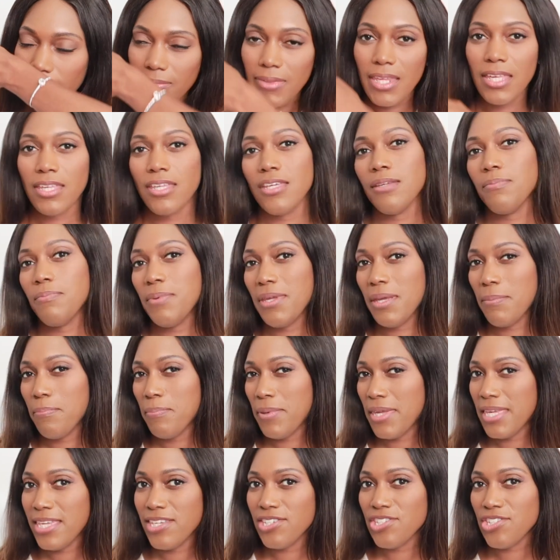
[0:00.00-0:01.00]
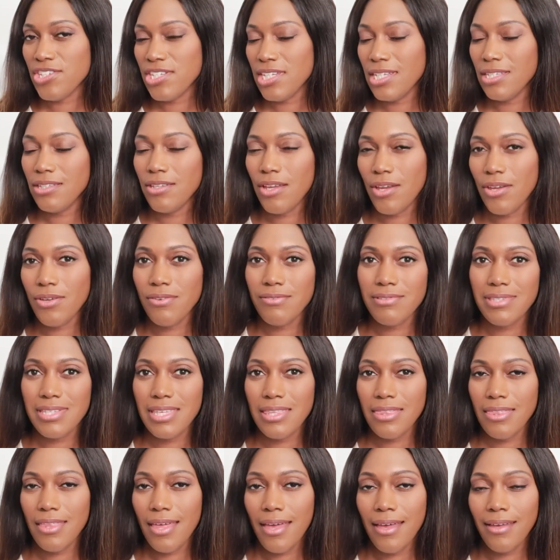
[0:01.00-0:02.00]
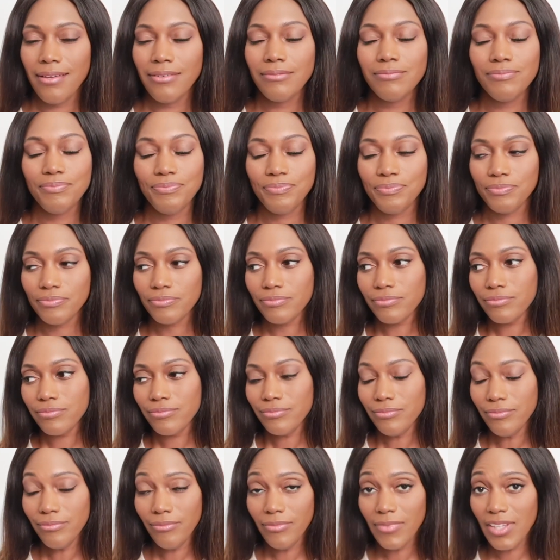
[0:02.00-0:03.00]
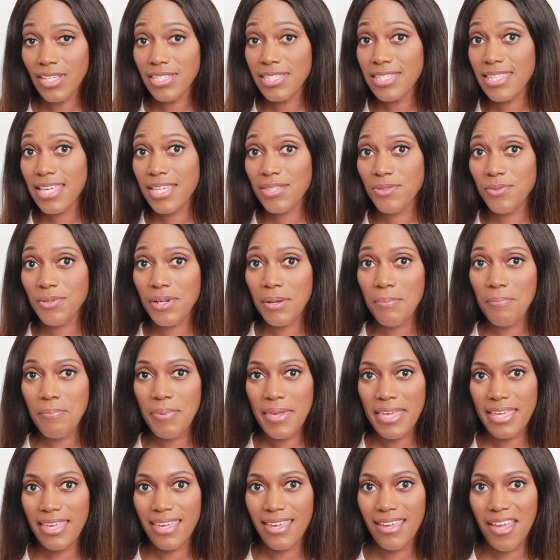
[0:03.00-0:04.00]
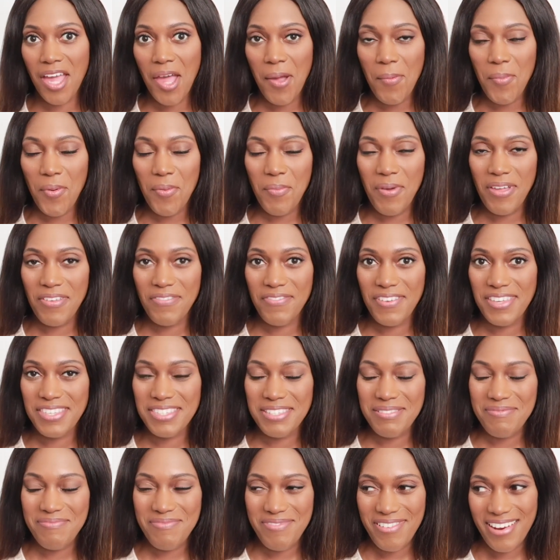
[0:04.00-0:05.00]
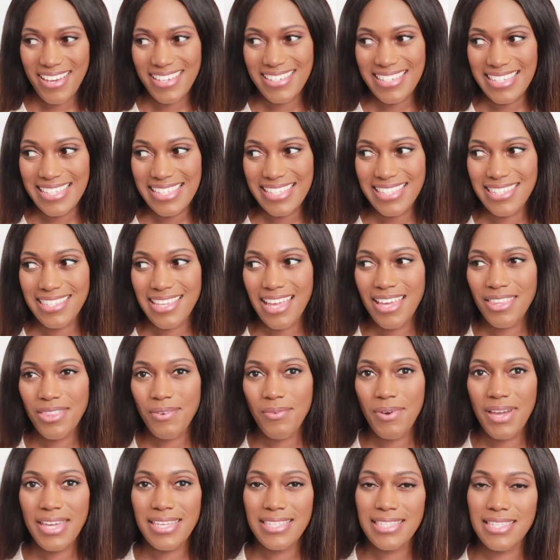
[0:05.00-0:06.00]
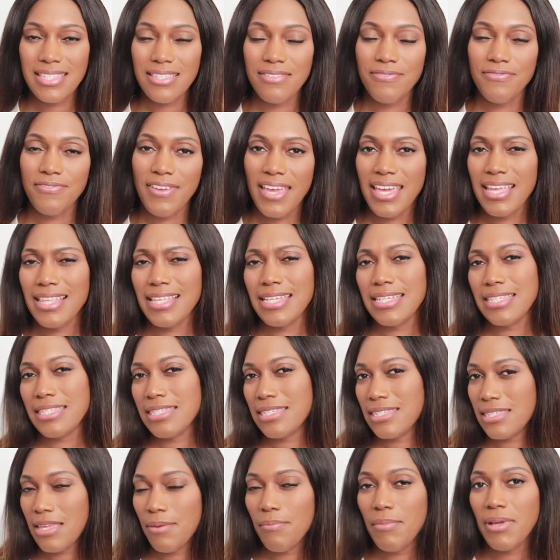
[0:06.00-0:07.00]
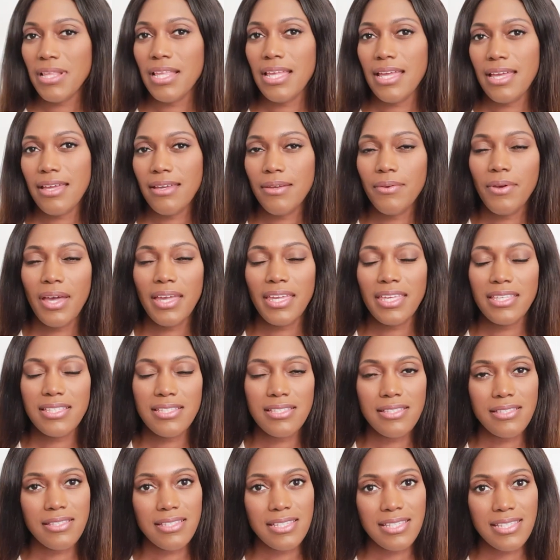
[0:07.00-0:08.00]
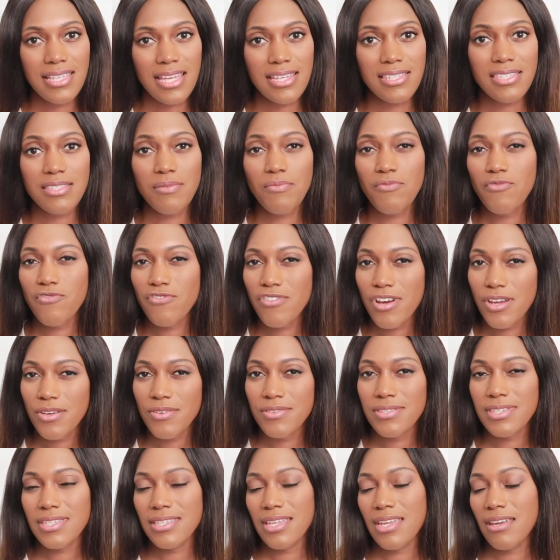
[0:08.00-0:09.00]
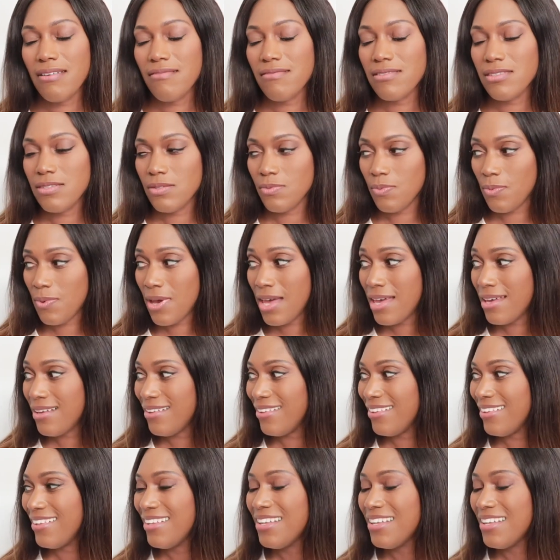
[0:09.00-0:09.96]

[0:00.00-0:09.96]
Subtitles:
it could be a peachy note in there. So that's what I'm picking up on my first impressions. Otherwise, it's fairly similar. I can detect some rose in here as well.